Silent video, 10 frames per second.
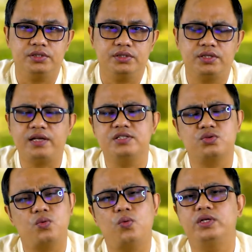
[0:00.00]
That is
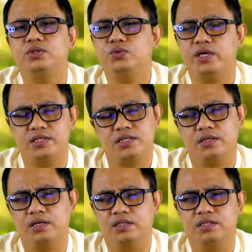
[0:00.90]
what we are
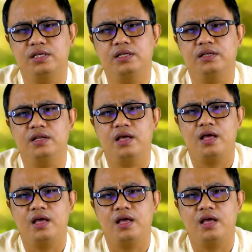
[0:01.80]
seeing